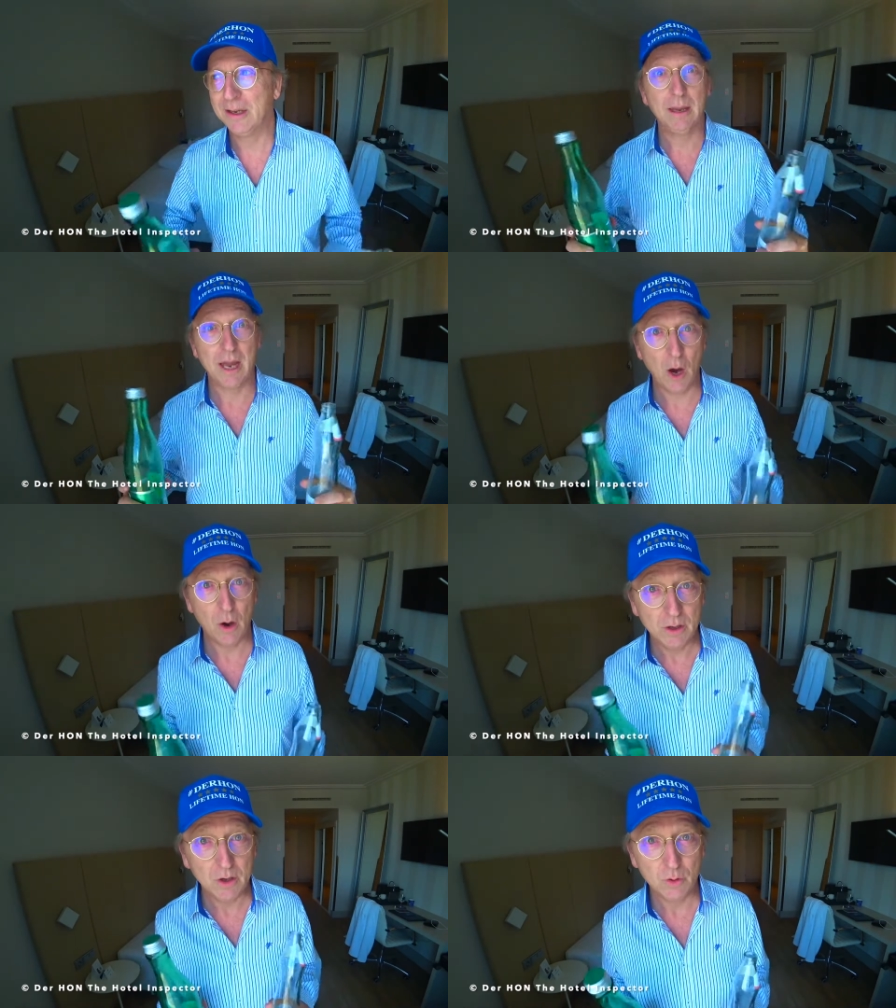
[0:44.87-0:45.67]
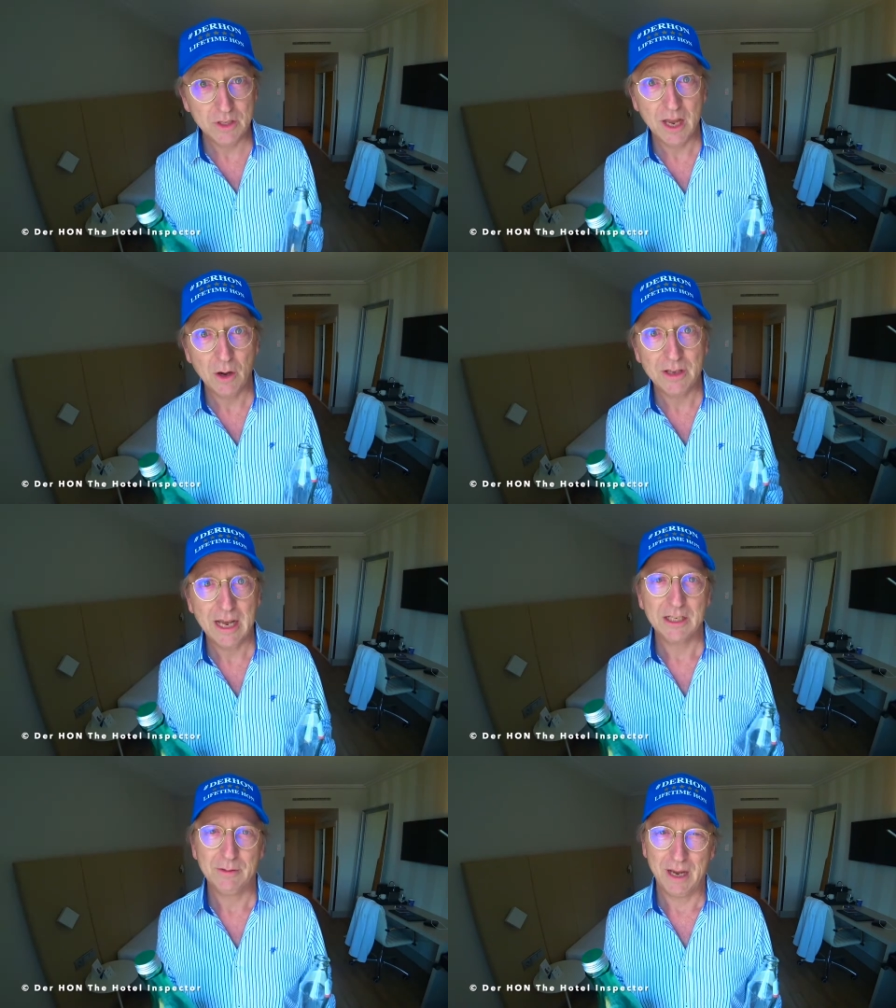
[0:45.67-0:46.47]
The HON, who is the hotel
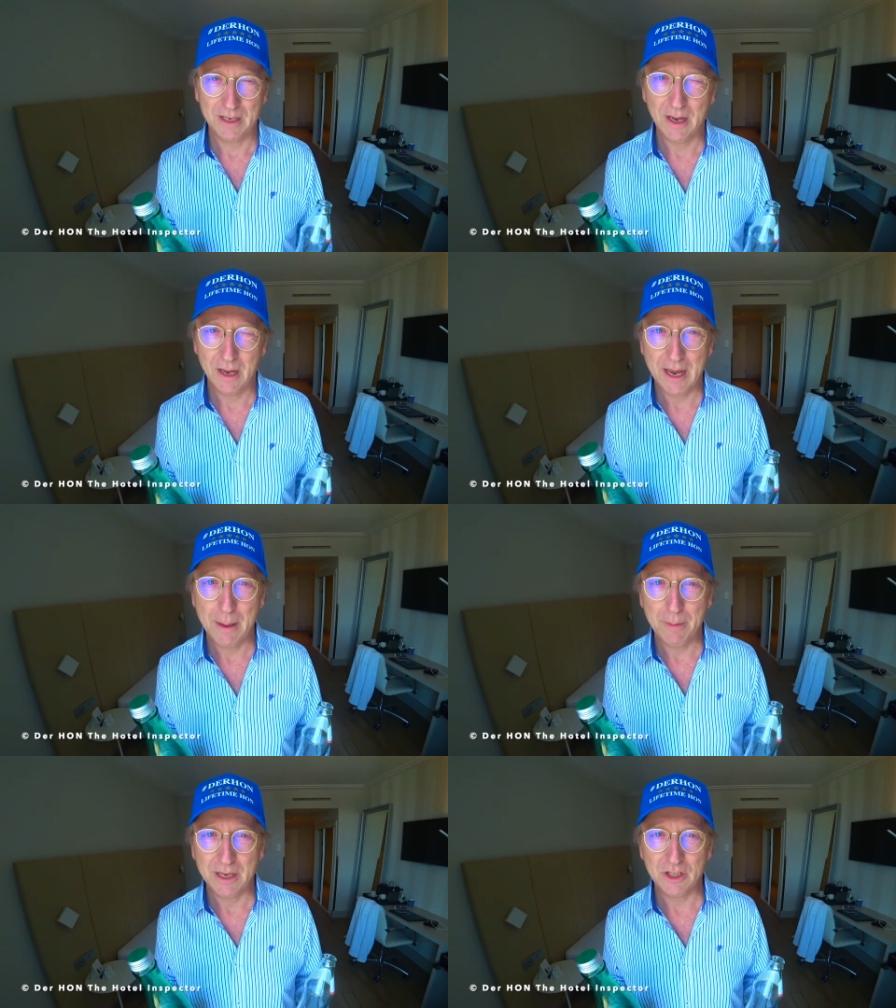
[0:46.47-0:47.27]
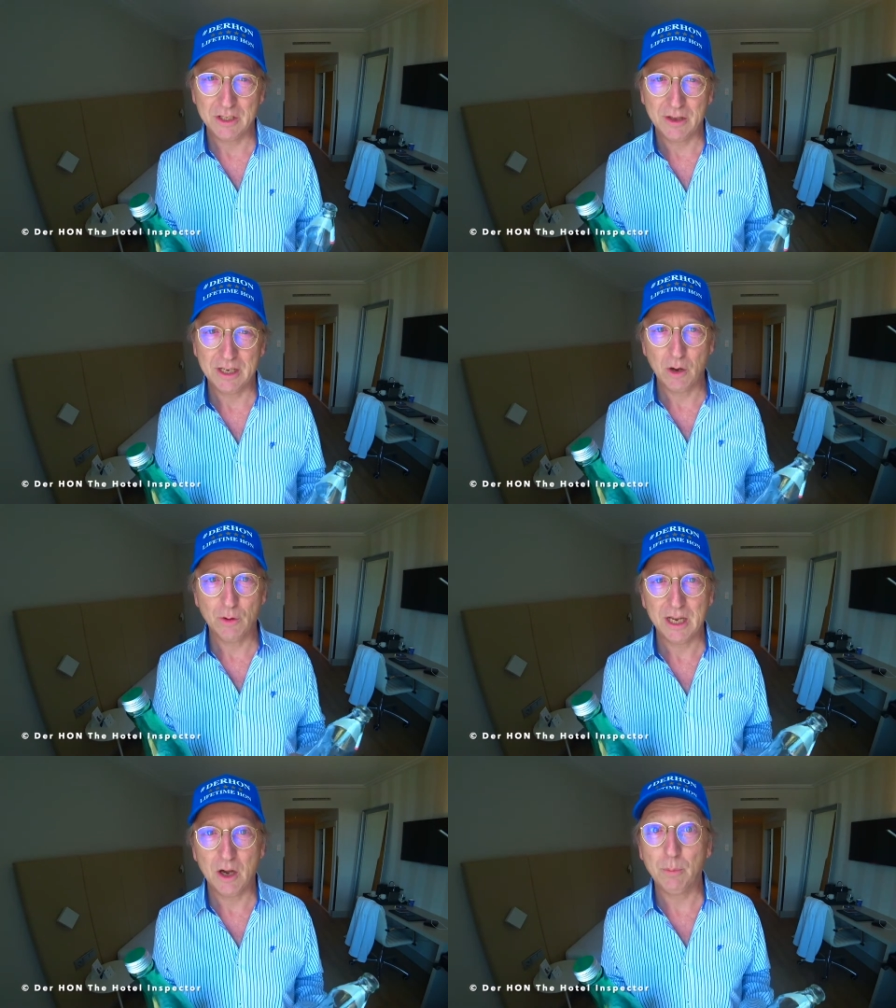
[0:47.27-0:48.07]
inspector, mentioned that the
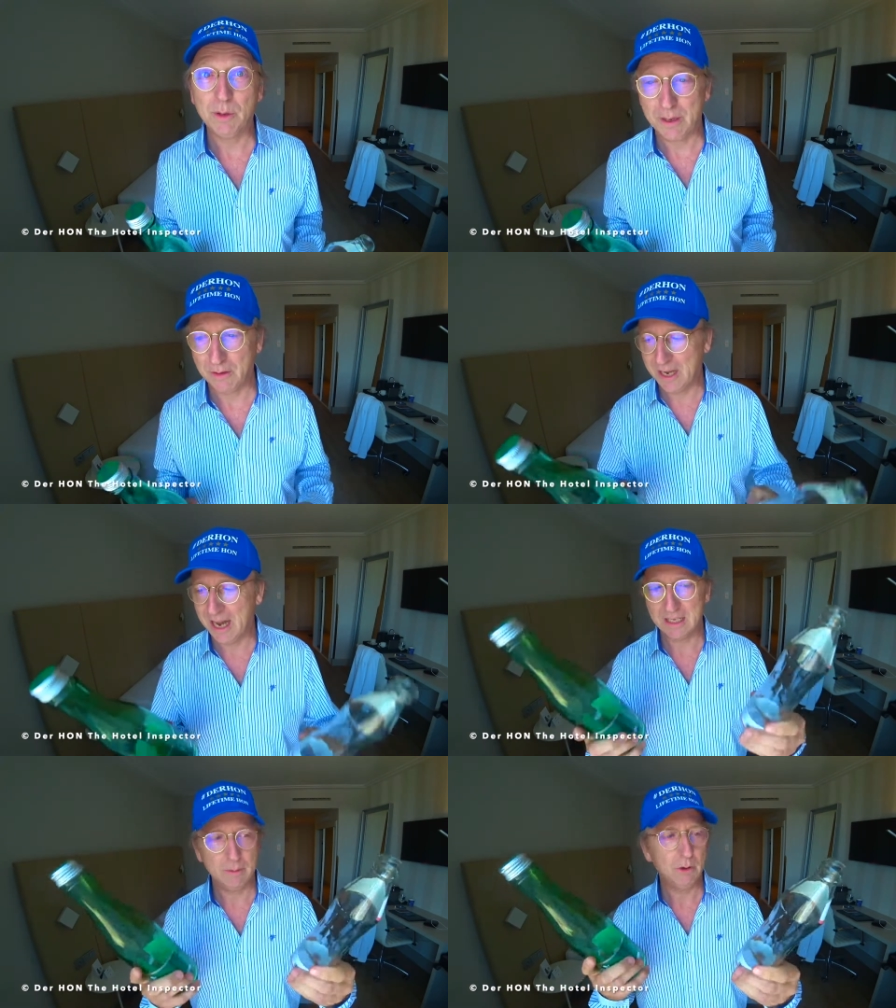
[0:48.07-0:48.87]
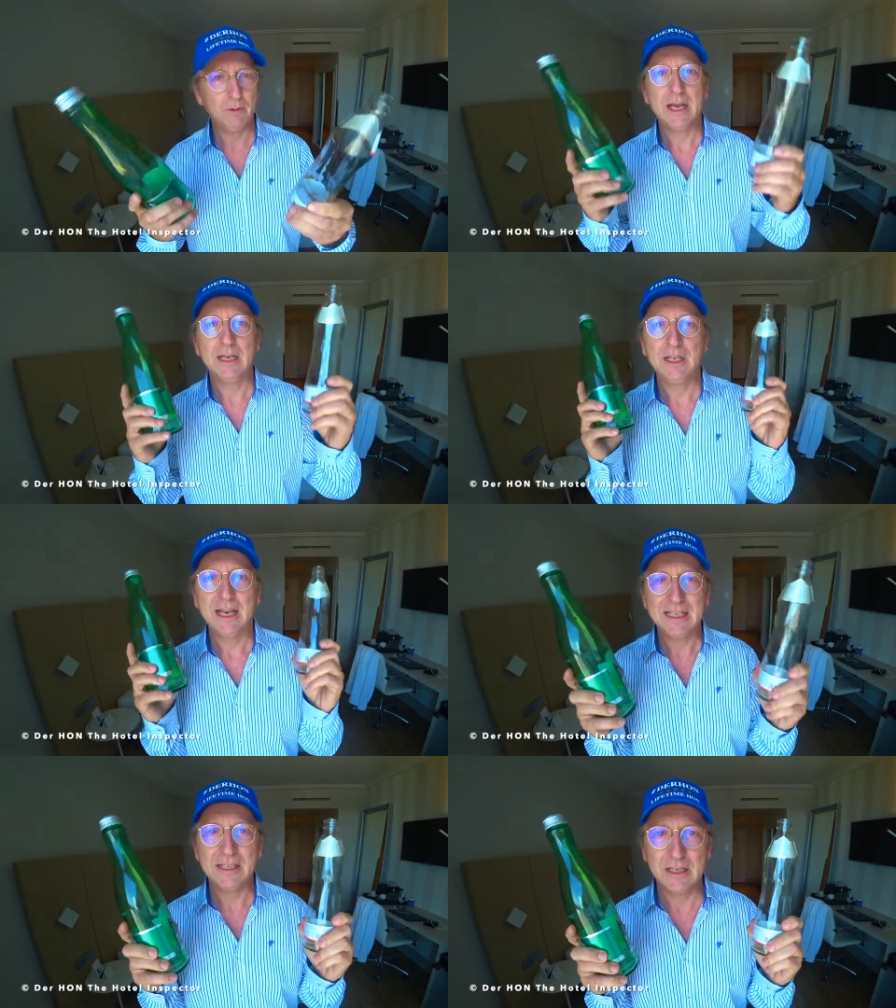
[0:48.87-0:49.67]
only complimentary item provided to
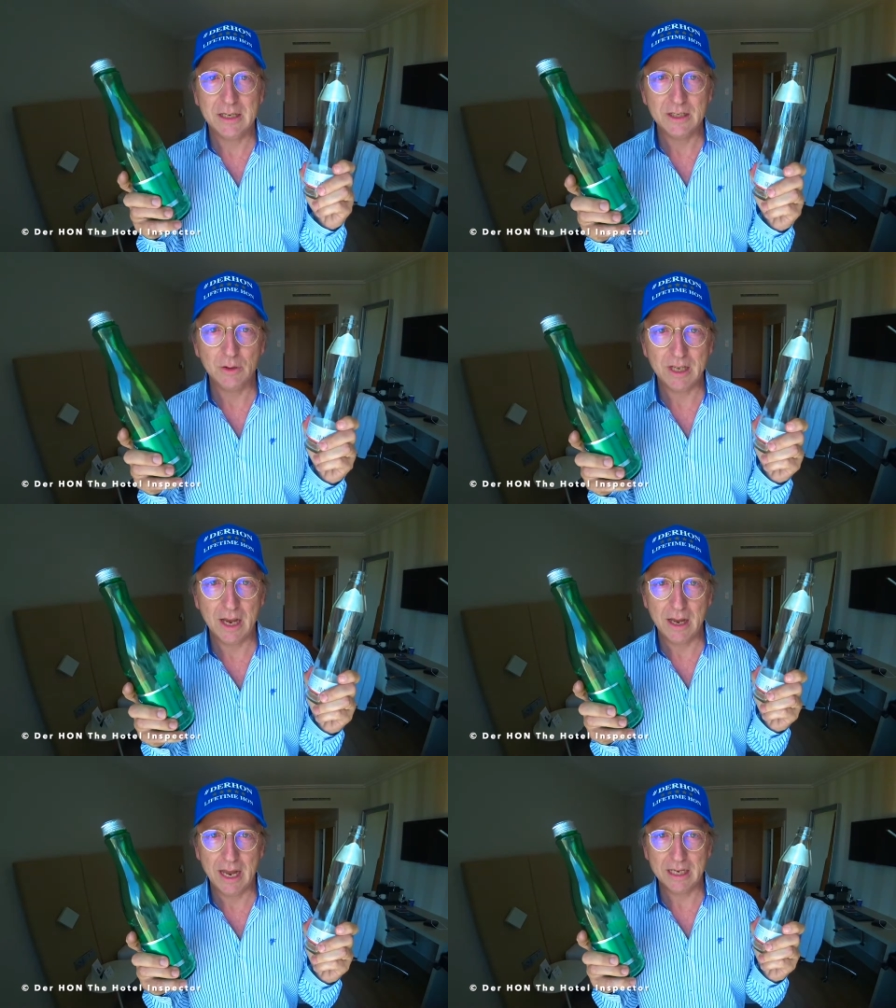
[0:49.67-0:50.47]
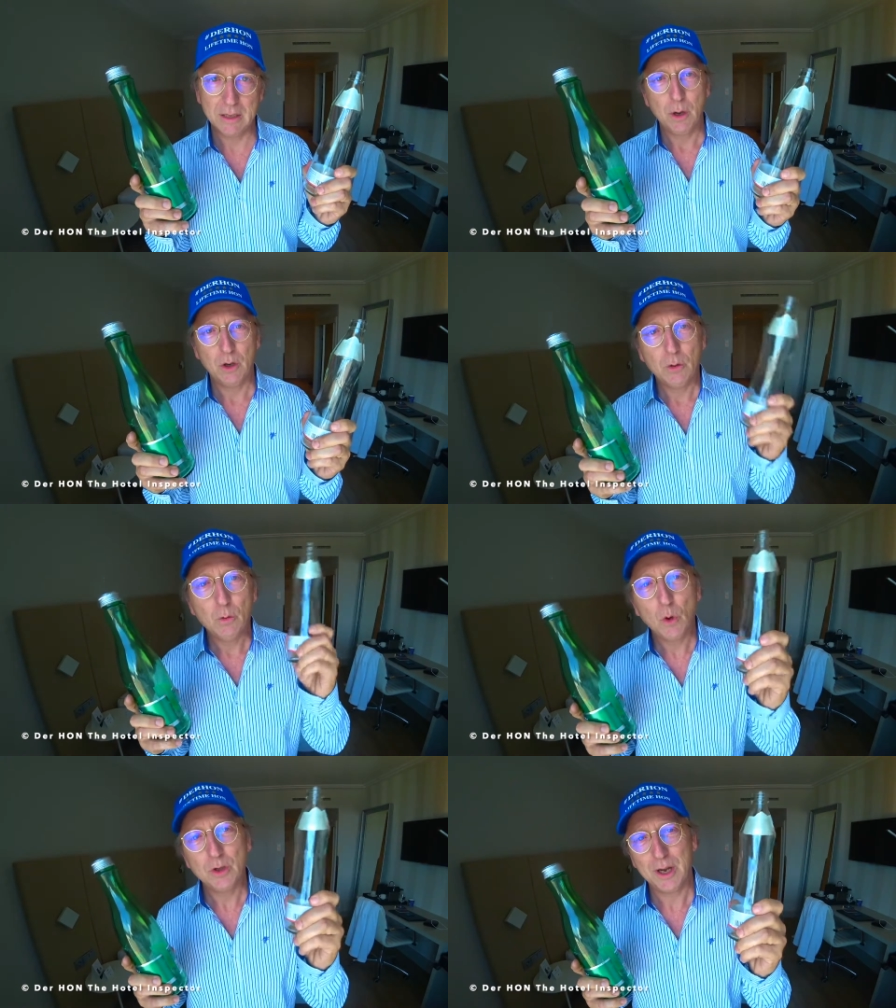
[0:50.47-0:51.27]
guests at this hotel is a bottle of
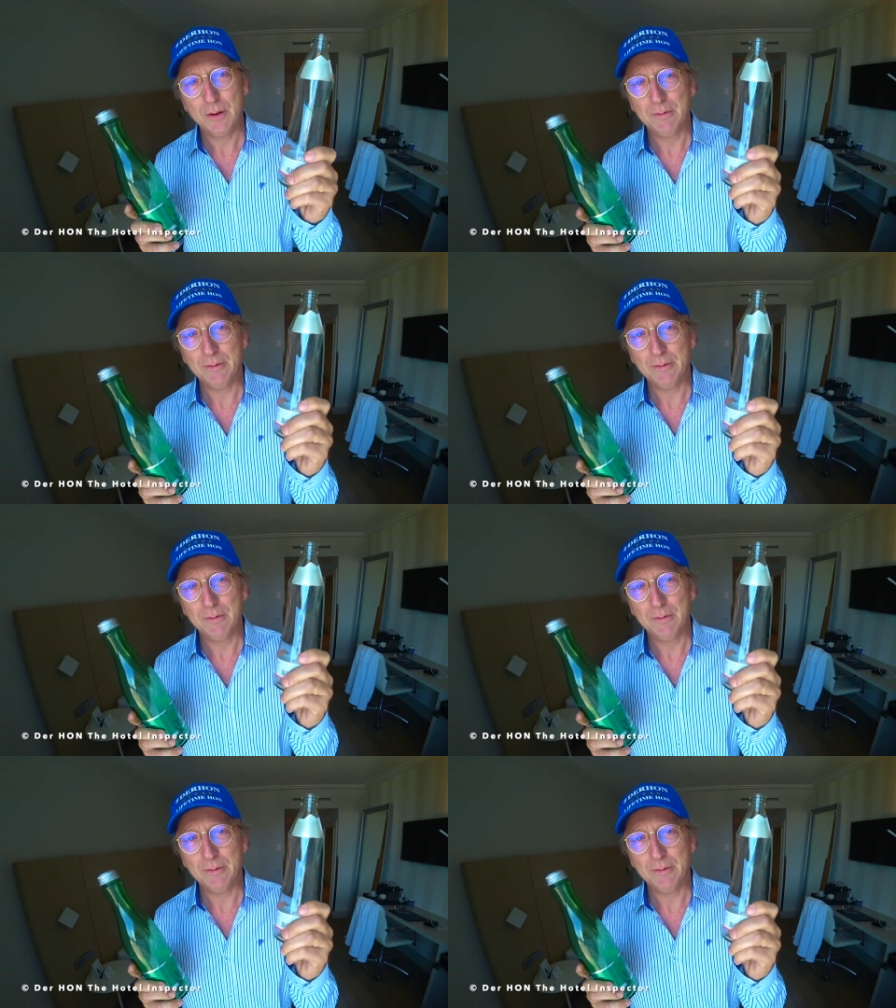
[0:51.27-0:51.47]
water.